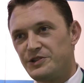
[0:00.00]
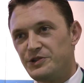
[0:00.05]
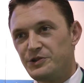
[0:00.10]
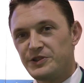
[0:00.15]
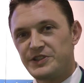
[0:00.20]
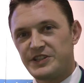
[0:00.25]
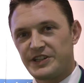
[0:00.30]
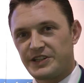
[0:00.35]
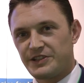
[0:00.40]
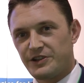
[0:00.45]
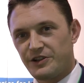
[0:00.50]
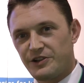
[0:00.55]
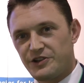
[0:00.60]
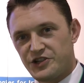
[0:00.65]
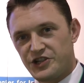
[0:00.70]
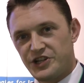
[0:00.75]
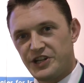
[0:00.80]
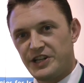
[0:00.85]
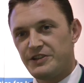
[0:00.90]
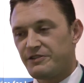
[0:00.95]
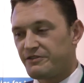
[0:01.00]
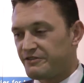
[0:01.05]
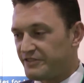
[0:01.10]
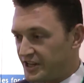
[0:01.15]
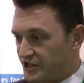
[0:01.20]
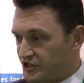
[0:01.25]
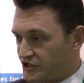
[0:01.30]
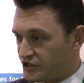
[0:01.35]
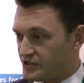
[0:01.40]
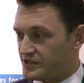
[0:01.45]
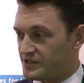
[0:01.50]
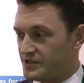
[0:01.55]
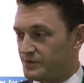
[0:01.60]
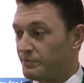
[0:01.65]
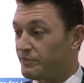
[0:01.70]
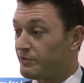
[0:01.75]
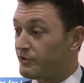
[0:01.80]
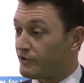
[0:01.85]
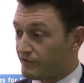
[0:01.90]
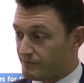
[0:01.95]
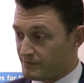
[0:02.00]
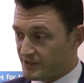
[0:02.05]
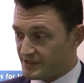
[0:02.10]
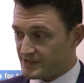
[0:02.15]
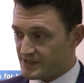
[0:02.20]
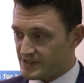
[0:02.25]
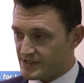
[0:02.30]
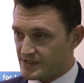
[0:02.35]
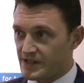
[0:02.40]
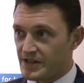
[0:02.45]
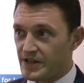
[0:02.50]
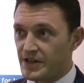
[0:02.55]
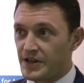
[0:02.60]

new technology, innovations, improvements.